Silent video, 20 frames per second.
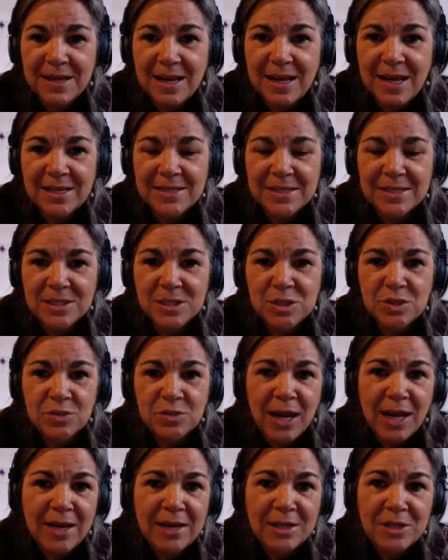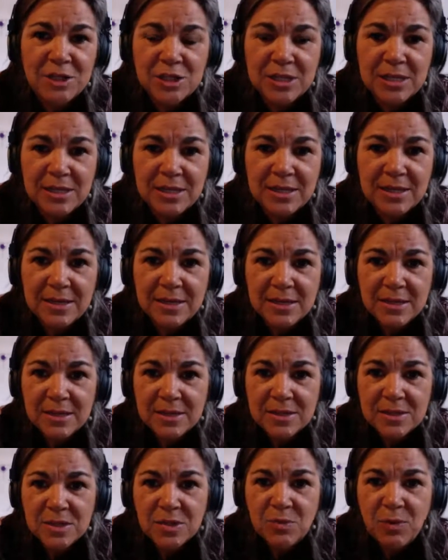as a strategy
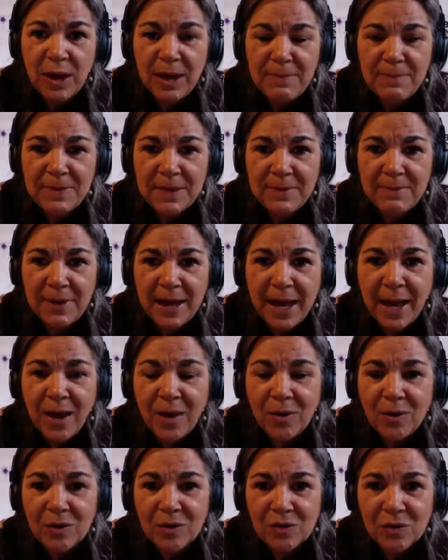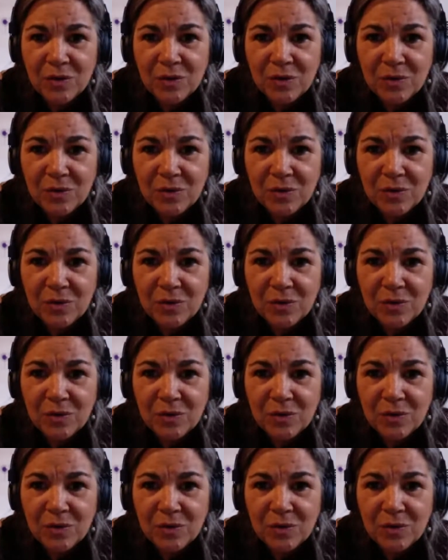to wipe them out.